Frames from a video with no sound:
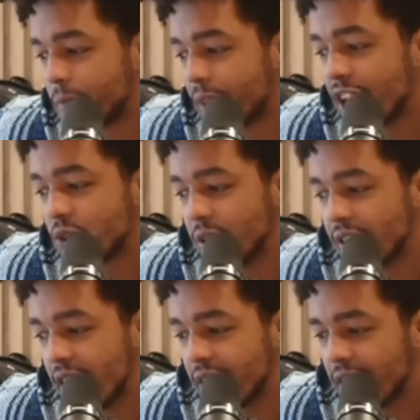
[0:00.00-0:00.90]
As we
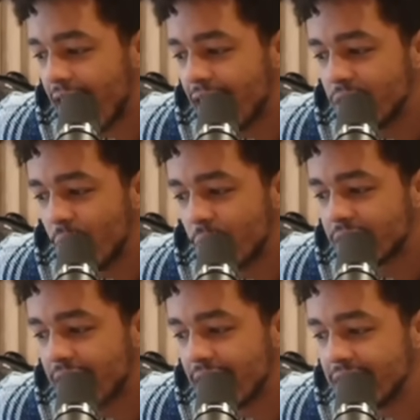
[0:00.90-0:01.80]
dated, I noticed
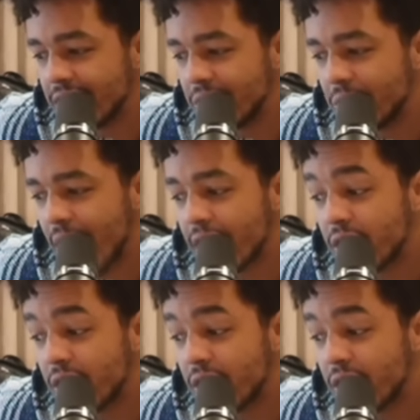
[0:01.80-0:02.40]
that he still had